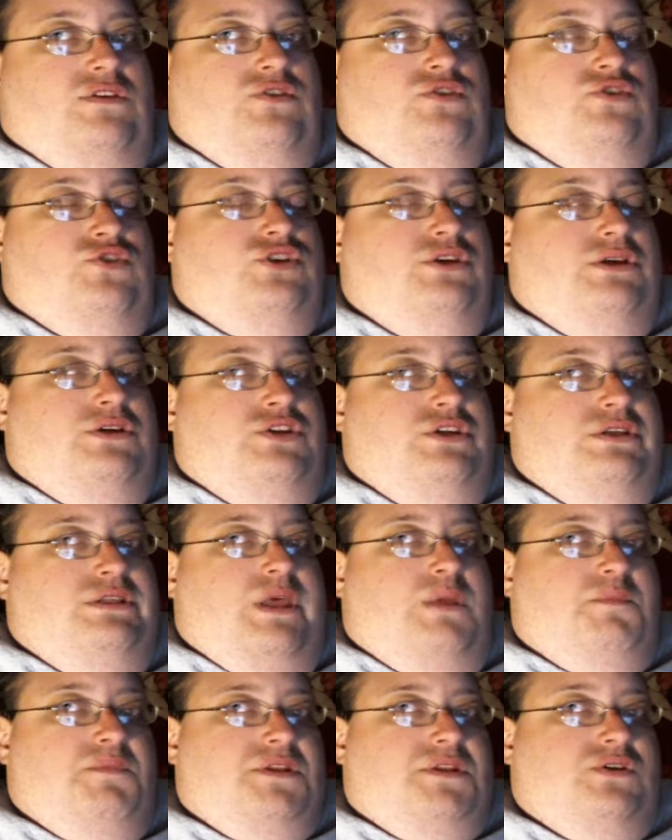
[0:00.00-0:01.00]
She
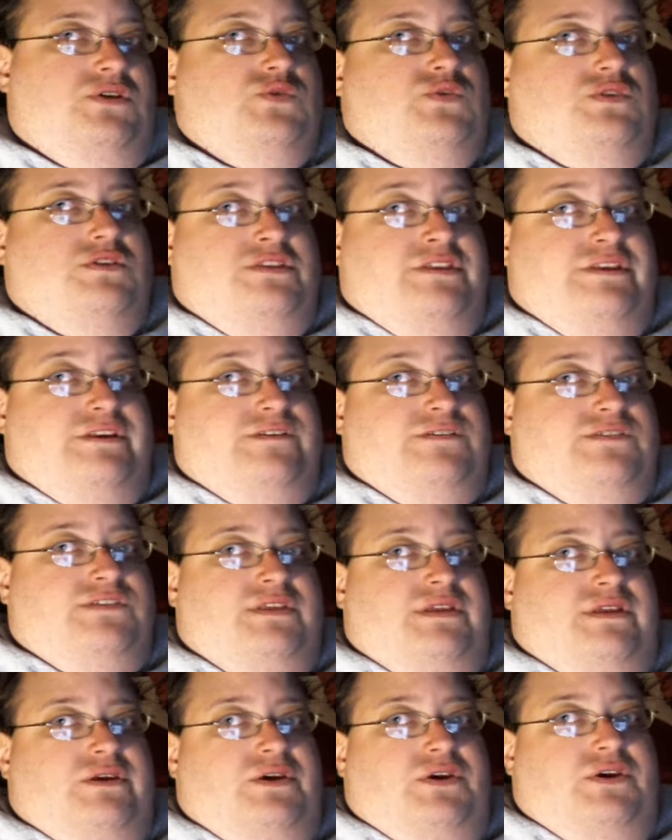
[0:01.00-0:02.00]
let me do the things
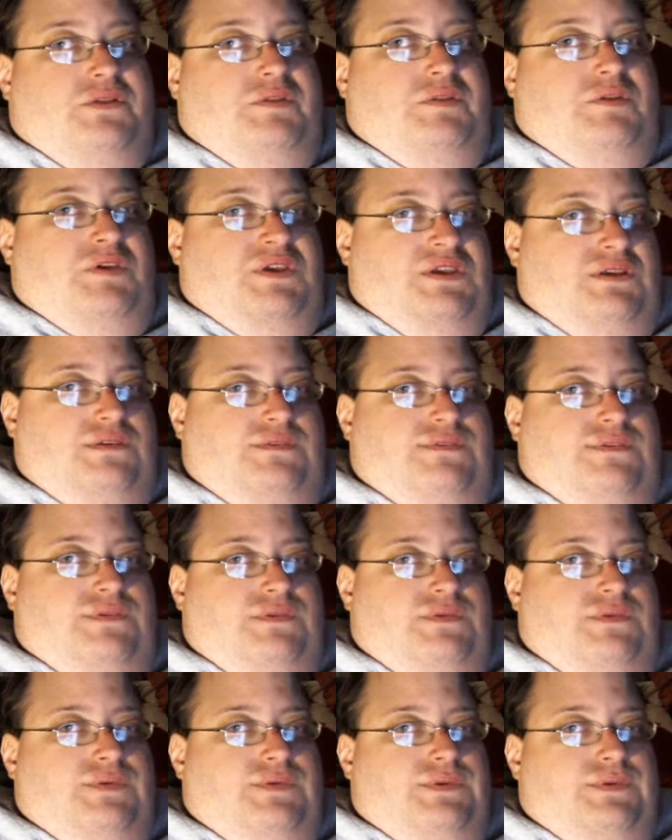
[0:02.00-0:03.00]
that other kids
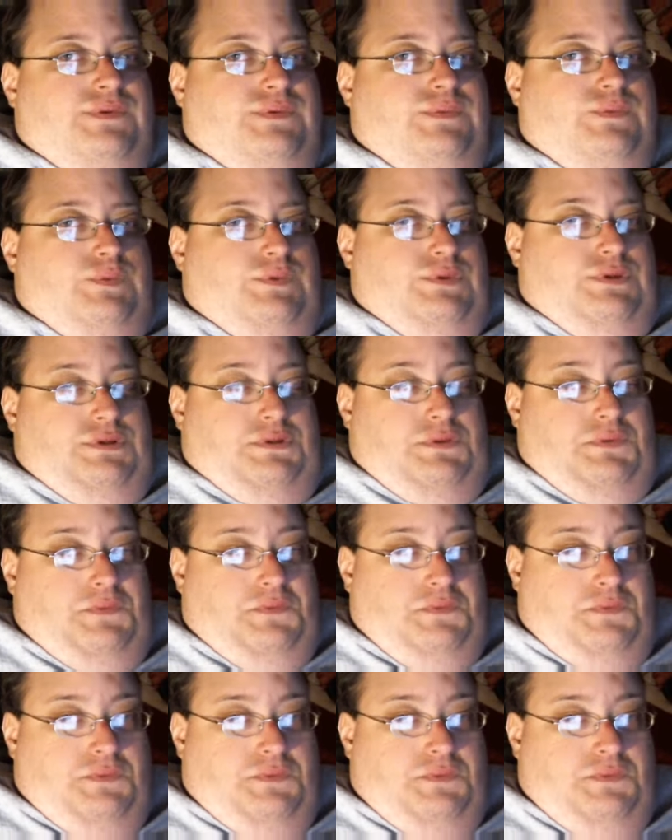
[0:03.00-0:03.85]
would do.